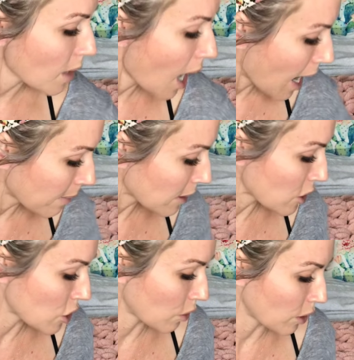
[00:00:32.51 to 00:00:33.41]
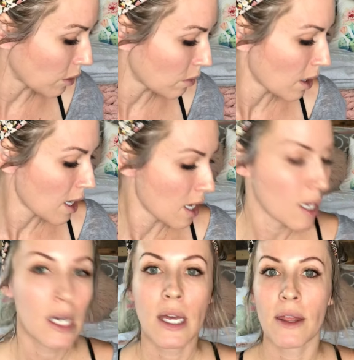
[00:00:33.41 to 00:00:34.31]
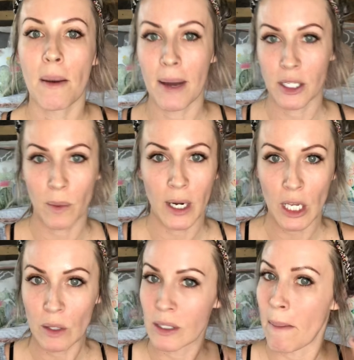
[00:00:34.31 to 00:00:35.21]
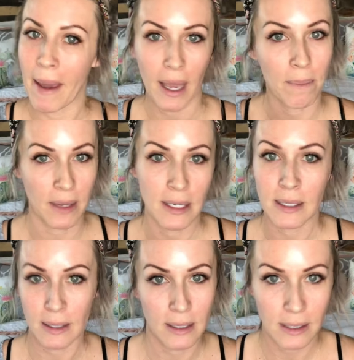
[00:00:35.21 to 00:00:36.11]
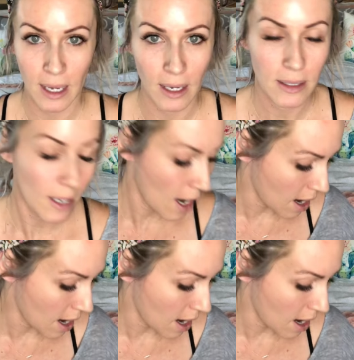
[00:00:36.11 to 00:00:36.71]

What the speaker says: I'm going to show you the best way to use the makeup that is in this kit.